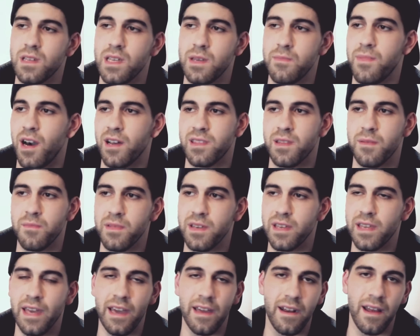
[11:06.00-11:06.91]
He bought the
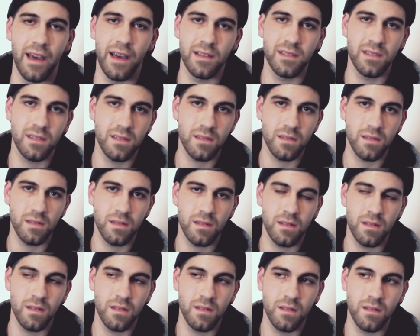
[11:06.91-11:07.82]
BK
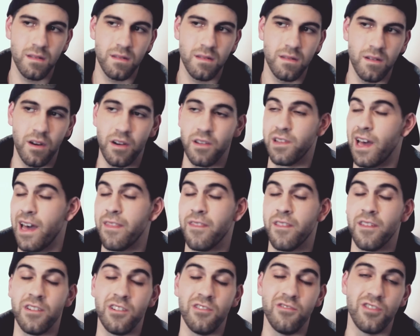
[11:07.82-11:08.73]
Nets, or the,
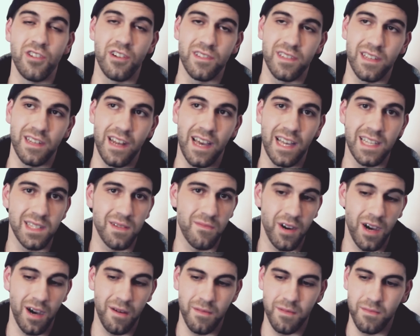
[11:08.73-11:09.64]
the New Jersey Nets of
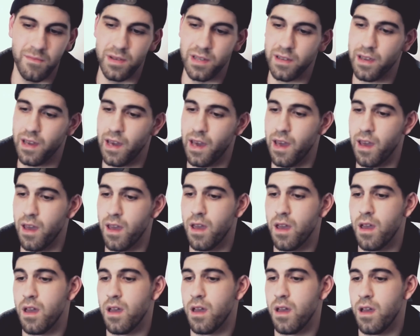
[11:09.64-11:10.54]
Robin BK.
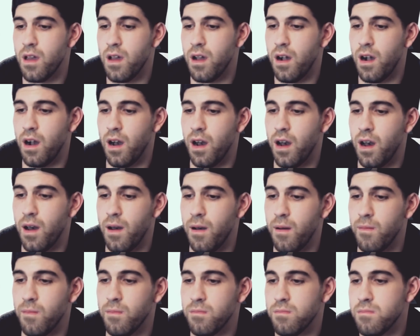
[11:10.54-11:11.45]

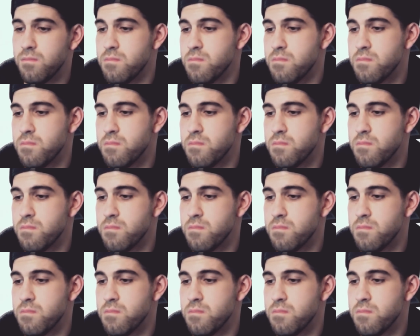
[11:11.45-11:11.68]
Um,